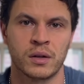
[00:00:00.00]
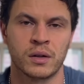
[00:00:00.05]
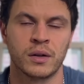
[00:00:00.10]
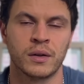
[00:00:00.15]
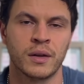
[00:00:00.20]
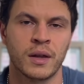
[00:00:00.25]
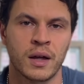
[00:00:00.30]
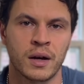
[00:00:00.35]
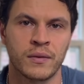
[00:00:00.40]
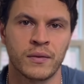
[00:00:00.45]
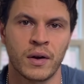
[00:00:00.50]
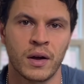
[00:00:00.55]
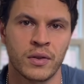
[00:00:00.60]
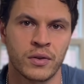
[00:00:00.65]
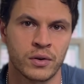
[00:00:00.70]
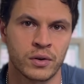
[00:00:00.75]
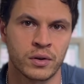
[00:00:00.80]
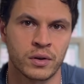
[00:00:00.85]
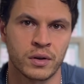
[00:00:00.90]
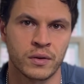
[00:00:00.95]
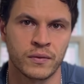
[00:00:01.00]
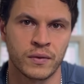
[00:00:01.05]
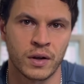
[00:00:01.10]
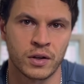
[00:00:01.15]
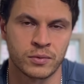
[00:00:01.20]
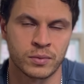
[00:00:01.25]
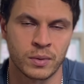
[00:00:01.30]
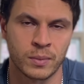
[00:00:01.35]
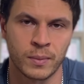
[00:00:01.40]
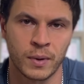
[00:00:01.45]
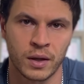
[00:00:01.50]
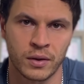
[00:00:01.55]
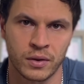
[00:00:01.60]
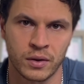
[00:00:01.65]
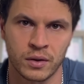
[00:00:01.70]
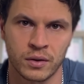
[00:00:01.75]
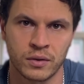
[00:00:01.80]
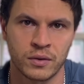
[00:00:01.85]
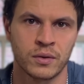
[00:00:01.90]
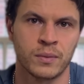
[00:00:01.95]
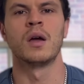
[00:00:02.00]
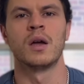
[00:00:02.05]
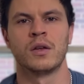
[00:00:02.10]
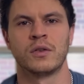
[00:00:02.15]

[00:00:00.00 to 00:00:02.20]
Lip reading: a lot of other investment methods.